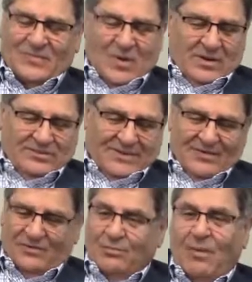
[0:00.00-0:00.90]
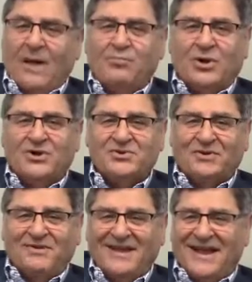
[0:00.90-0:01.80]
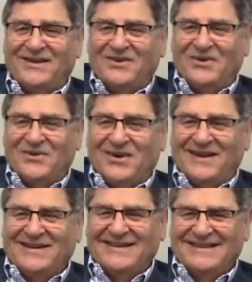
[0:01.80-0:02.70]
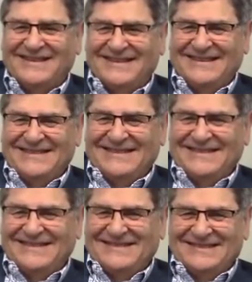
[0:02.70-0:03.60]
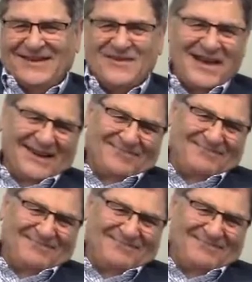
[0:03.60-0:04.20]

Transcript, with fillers: Well, that was my pleasure. We appreciate it. it. Thank you. Okay.